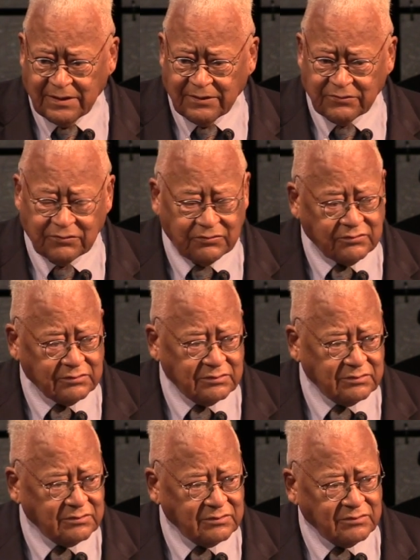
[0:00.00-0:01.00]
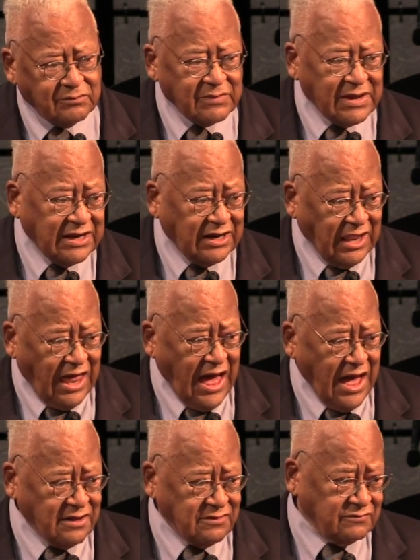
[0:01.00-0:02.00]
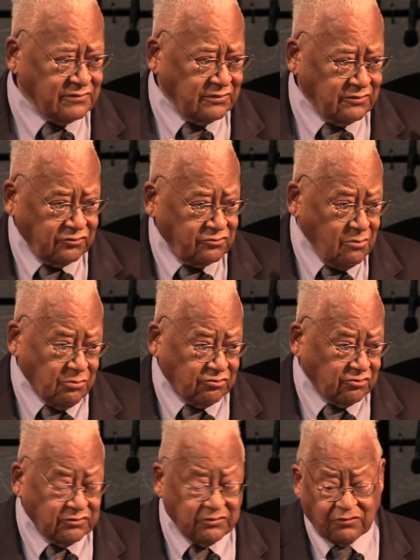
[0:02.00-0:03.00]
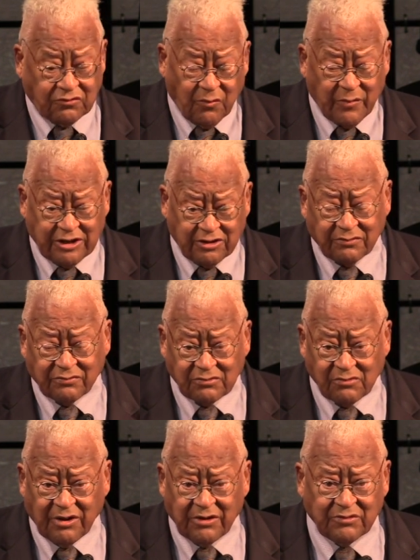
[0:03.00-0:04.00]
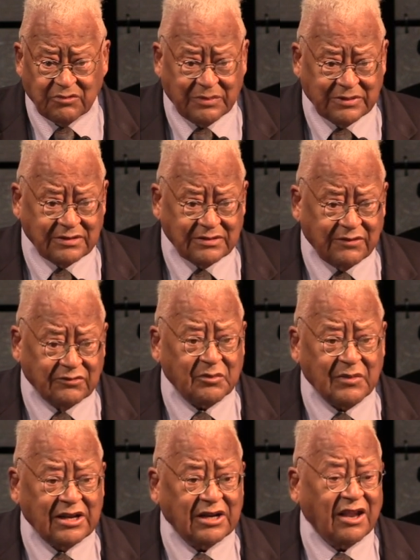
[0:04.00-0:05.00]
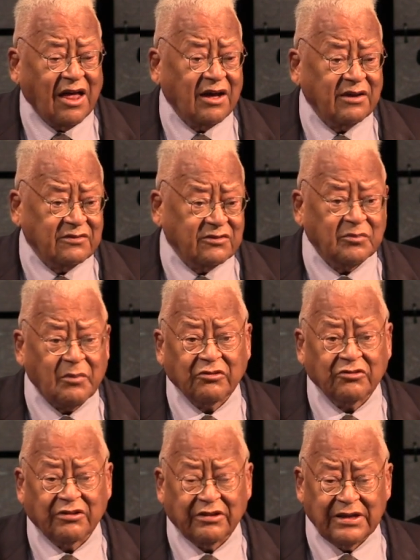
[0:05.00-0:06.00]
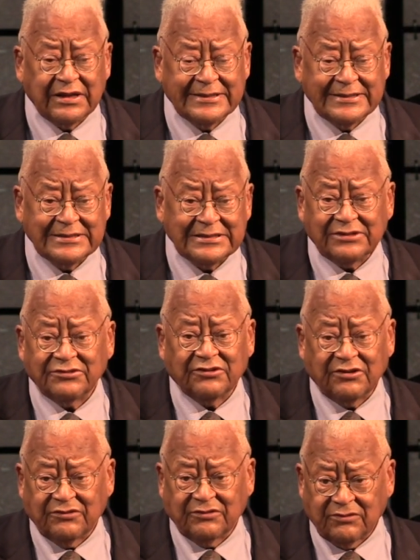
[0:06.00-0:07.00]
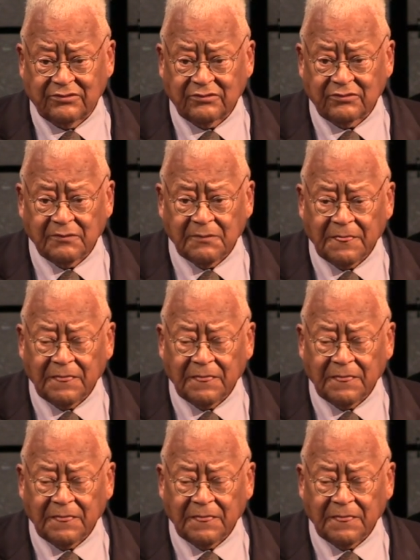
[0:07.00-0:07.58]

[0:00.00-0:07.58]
It's made alive in the scriptures in so many different ways, but that's made alive especially in Jesus.